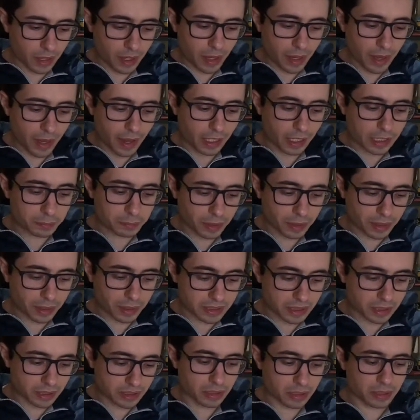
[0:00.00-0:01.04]
x plus
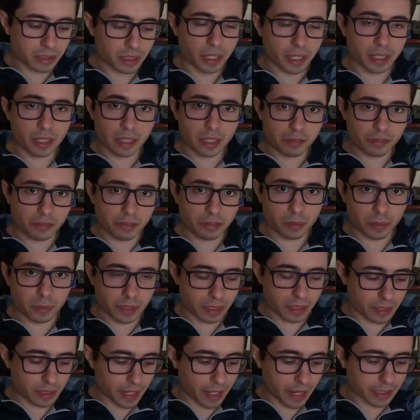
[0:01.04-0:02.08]
ct and
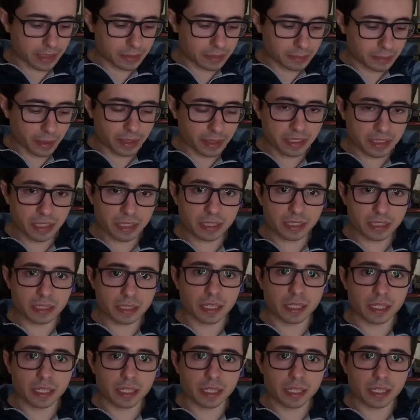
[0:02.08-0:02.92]
evaluated x minus ct,